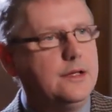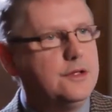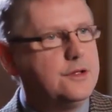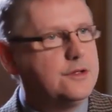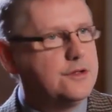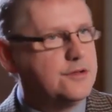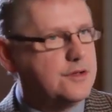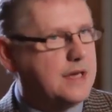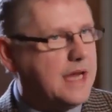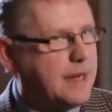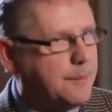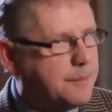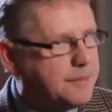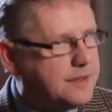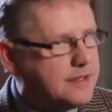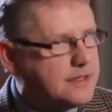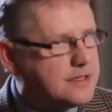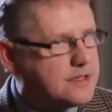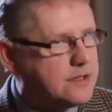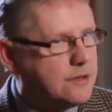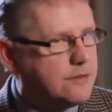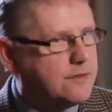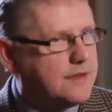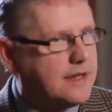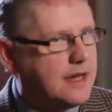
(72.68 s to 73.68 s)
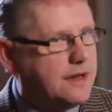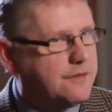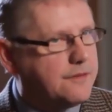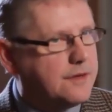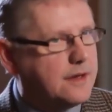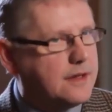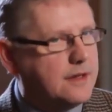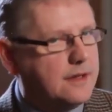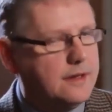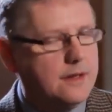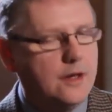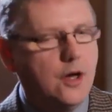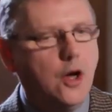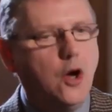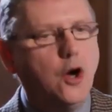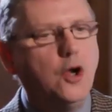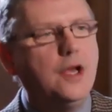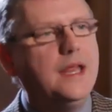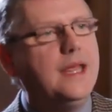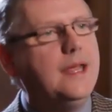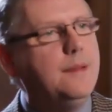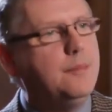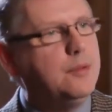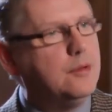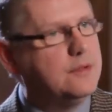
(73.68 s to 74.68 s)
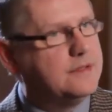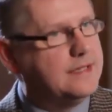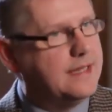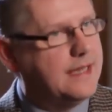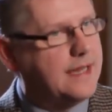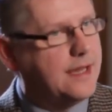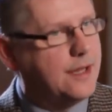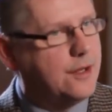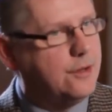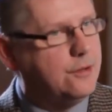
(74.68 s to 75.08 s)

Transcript: trapped in South Africa, unable to get